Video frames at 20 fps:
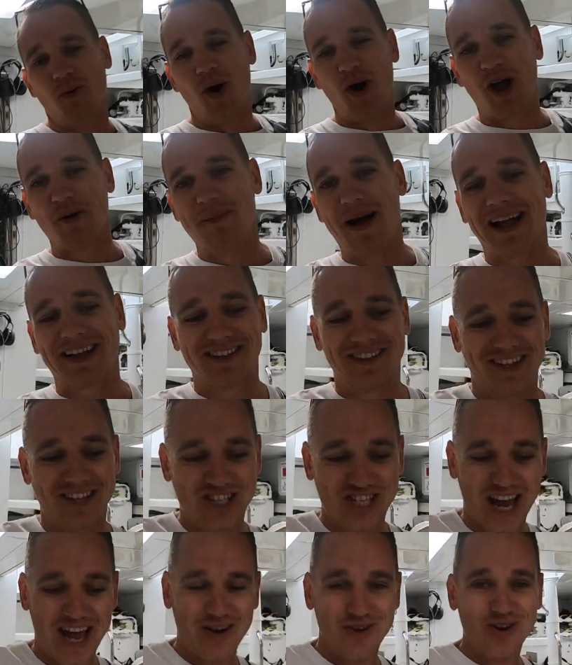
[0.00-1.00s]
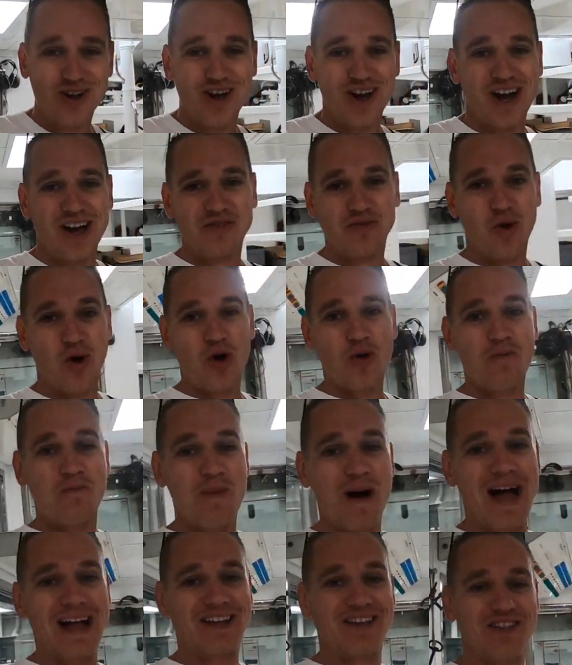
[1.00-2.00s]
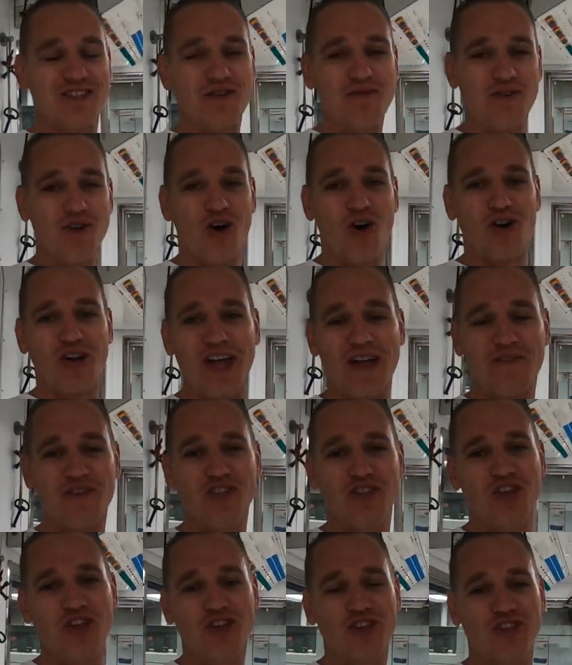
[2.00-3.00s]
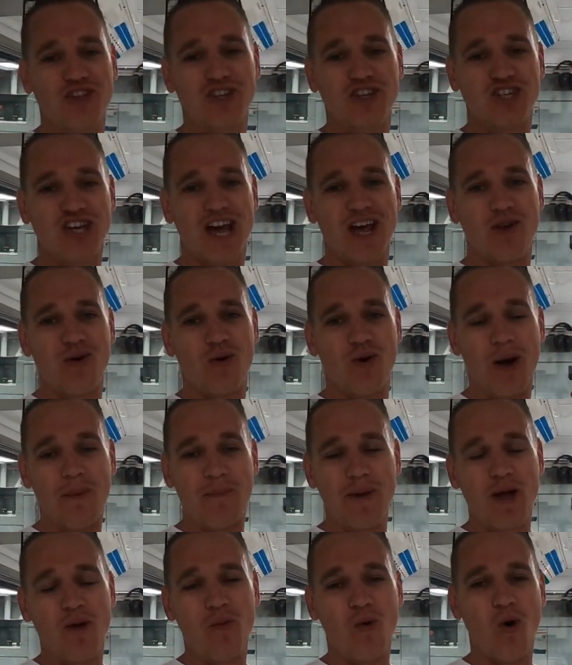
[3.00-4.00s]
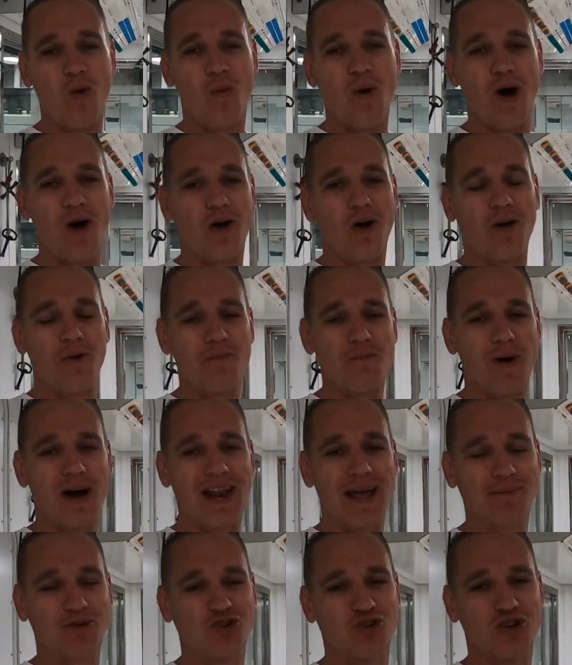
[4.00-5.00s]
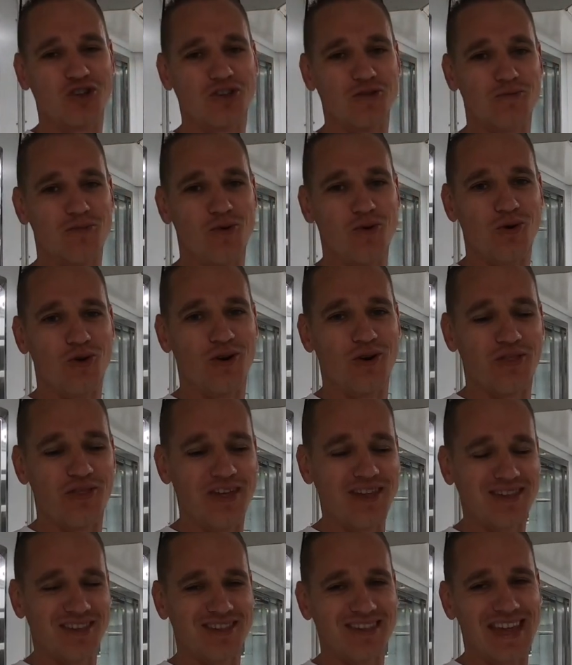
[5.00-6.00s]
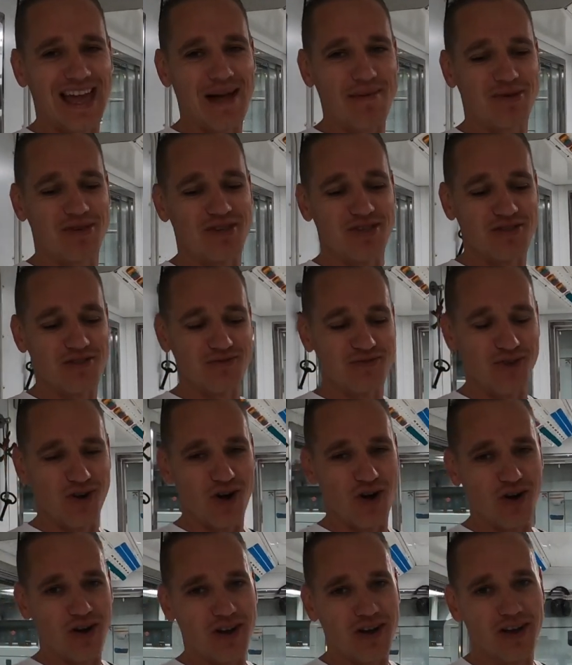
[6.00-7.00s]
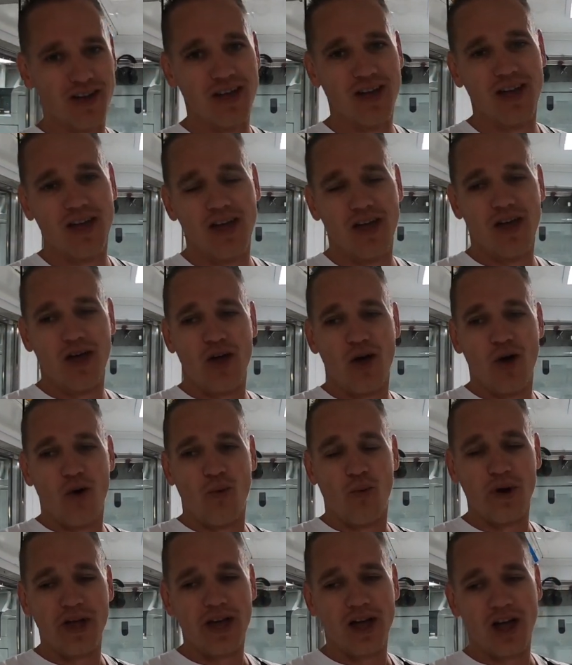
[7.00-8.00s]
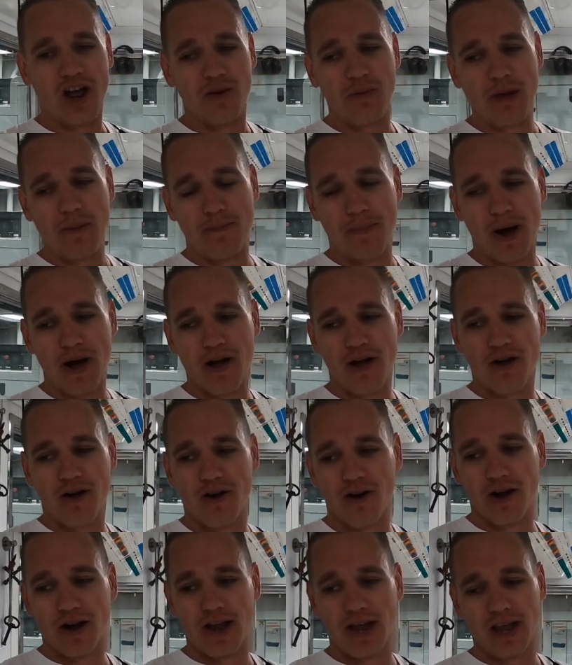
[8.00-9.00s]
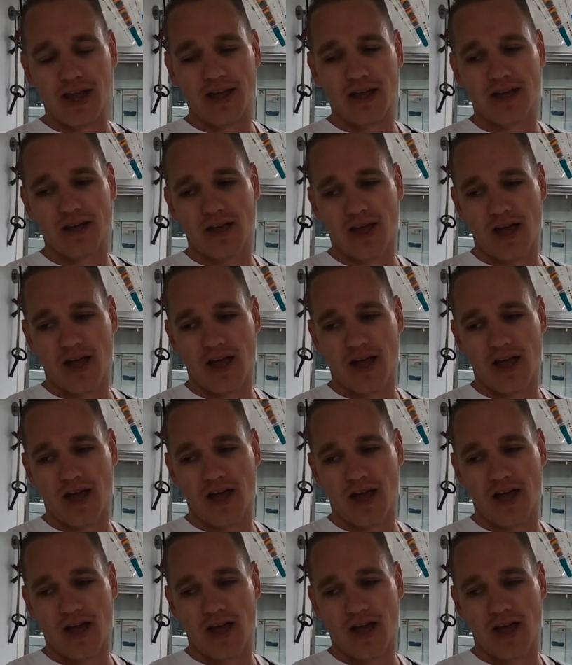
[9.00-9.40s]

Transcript: Welcome back to the channel, guys. Welcome back to the vlog. If you're new to the channel, a big warm welcome. My name is Tristan Mortlock. This is Captain's Vlog. We are going to be bunkering